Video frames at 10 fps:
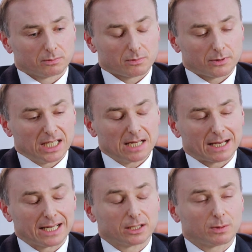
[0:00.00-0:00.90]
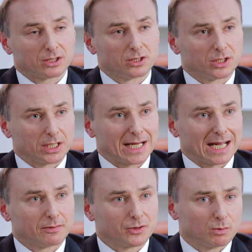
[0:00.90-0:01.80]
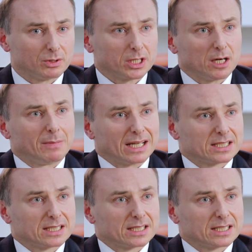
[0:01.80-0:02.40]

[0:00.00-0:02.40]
think about any questions that you have so that when you come back